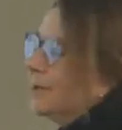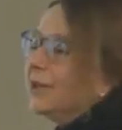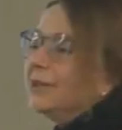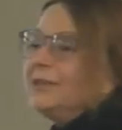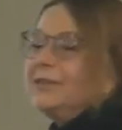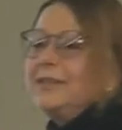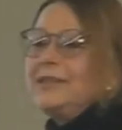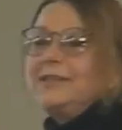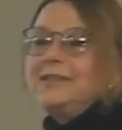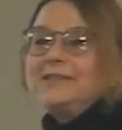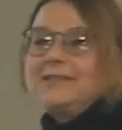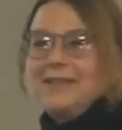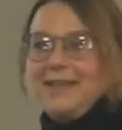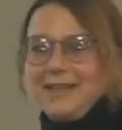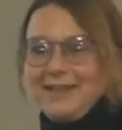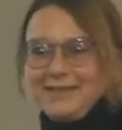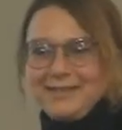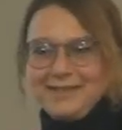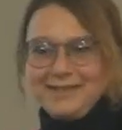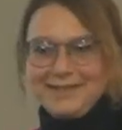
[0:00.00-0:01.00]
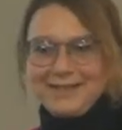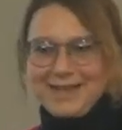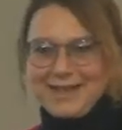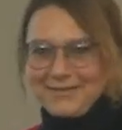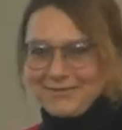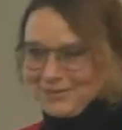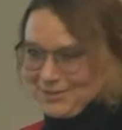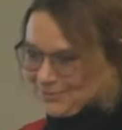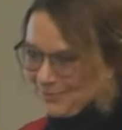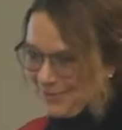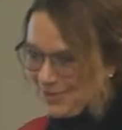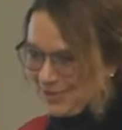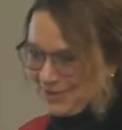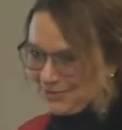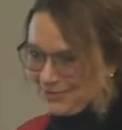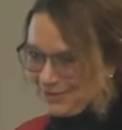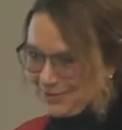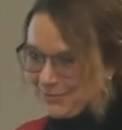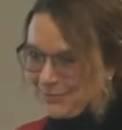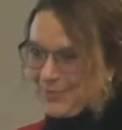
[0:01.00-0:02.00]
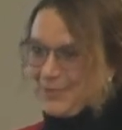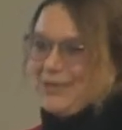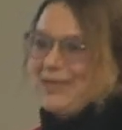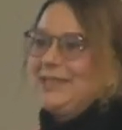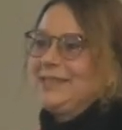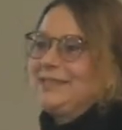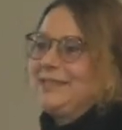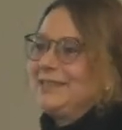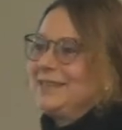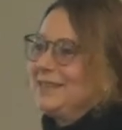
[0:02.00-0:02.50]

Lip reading: Luckily, Dan didn't have it spread to his brains.